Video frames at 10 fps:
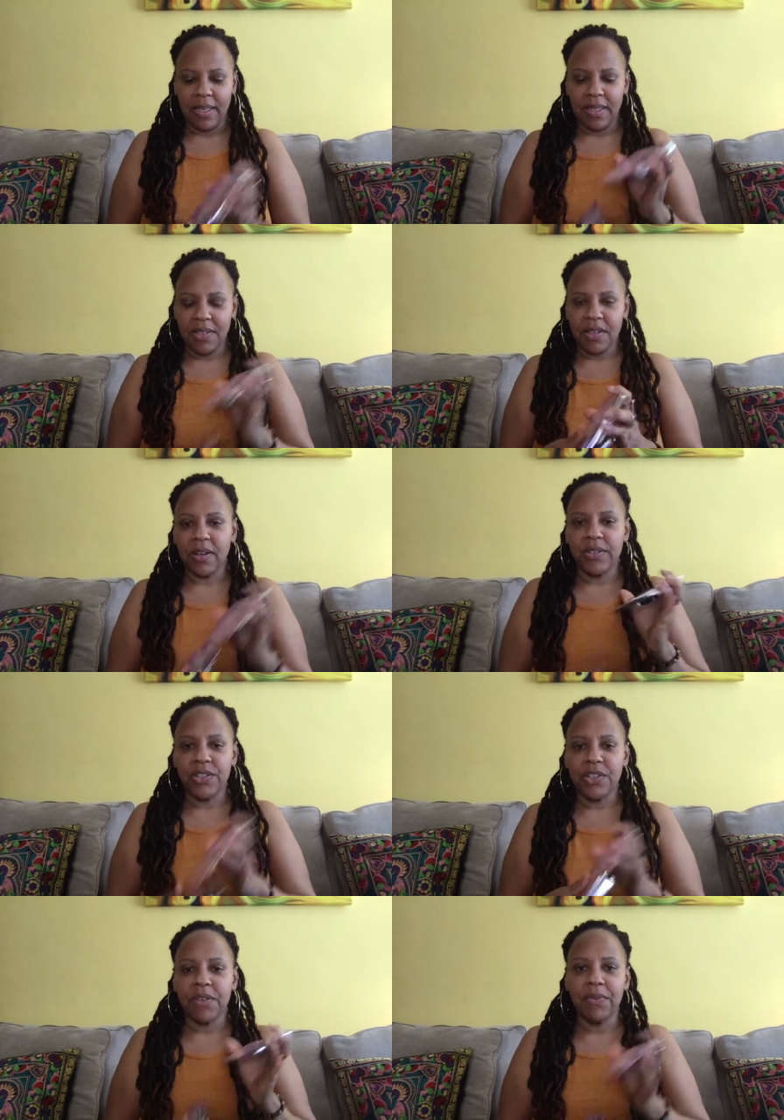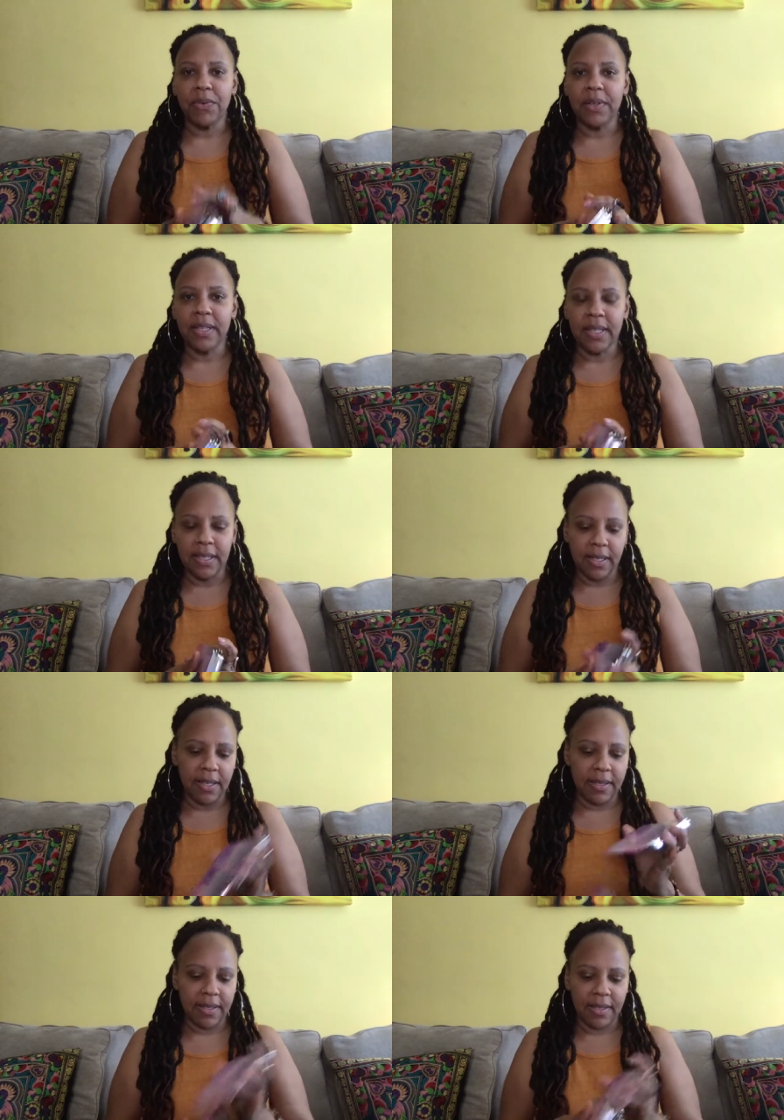These cards shuffle really
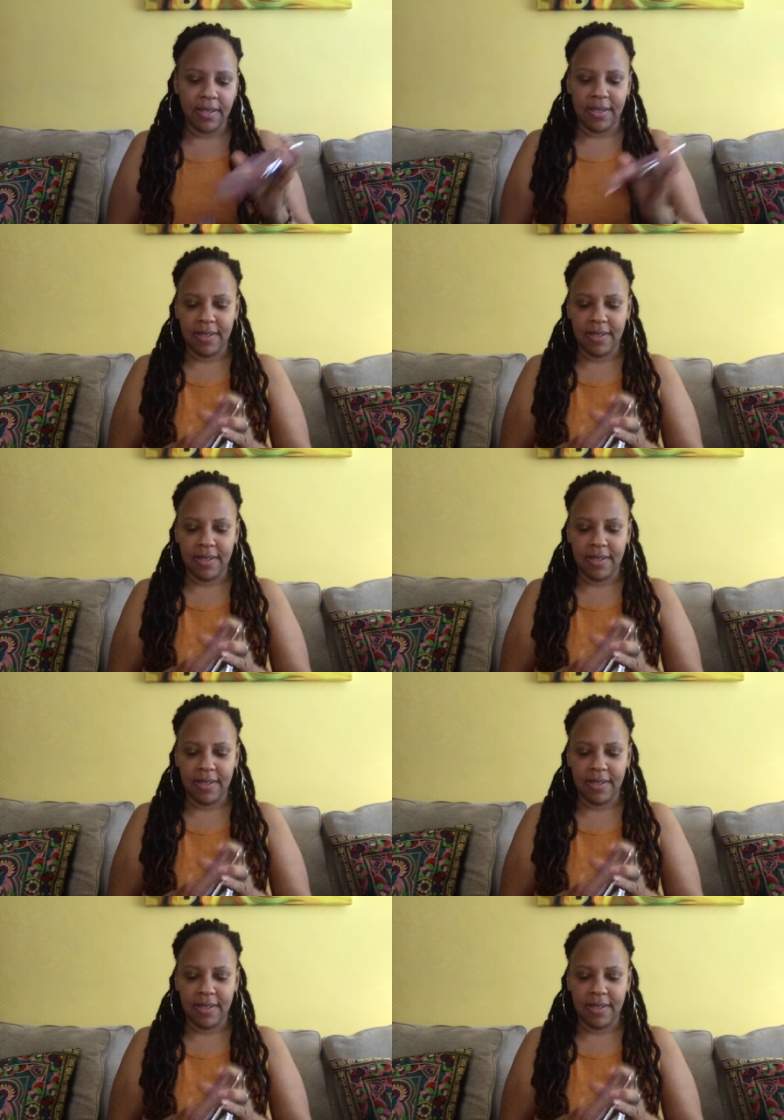nice.